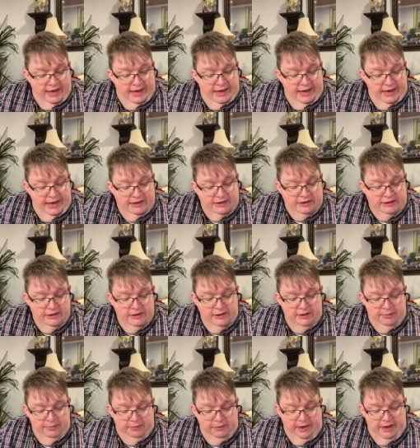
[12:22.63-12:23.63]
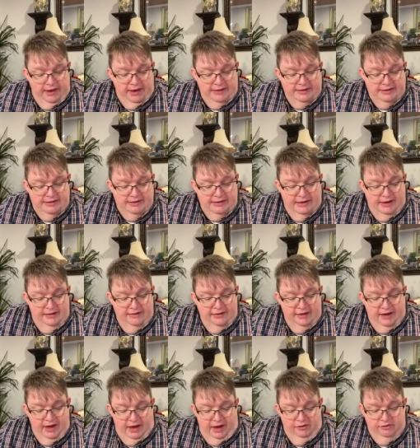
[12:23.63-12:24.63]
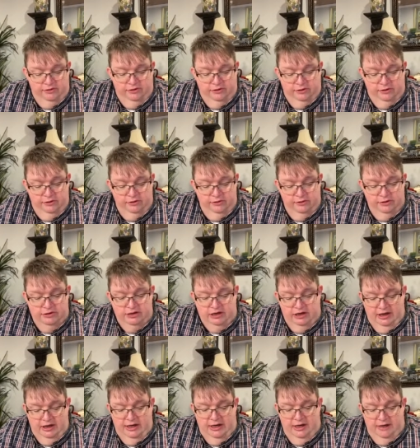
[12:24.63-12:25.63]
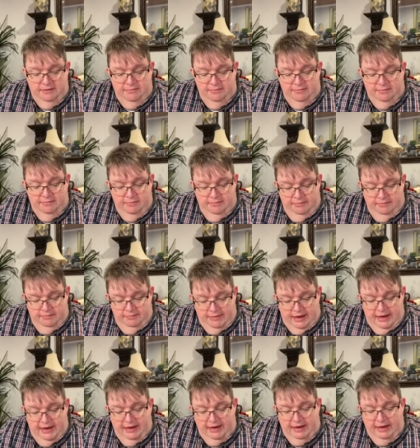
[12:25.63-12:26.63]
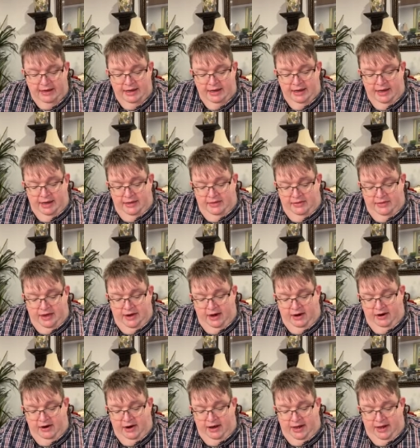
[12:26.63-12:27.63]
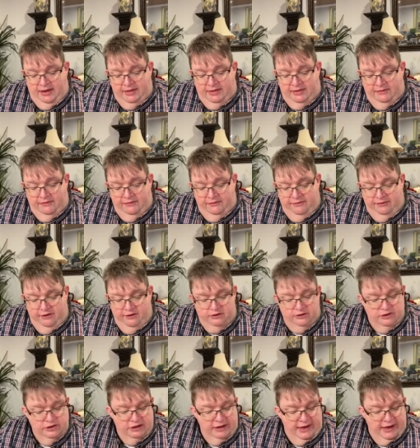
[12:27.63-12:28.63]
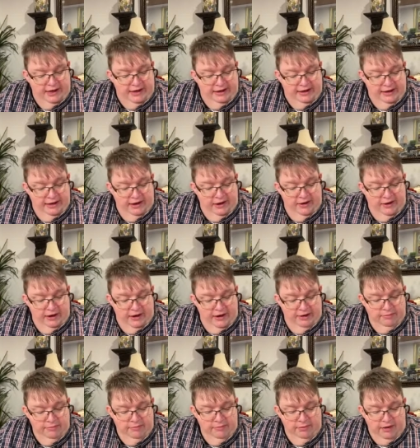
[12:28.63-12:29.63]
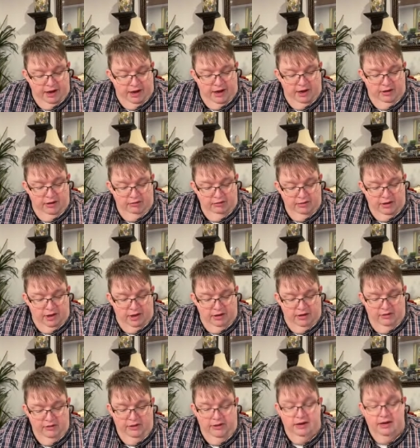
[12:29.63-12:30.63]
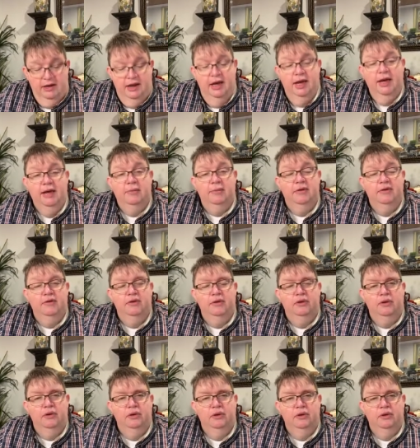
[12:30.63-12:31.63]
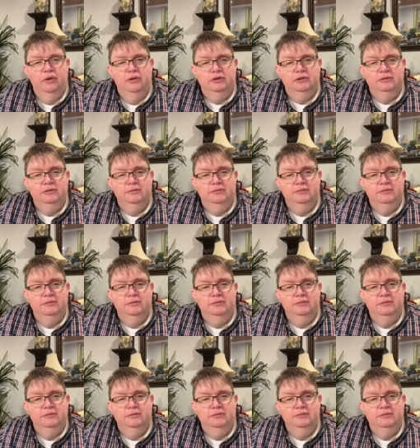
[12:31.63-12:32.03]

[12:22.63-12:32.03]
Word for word: unto the place of the altar which he had make there at the first, and there Abram called on the name of the Lord.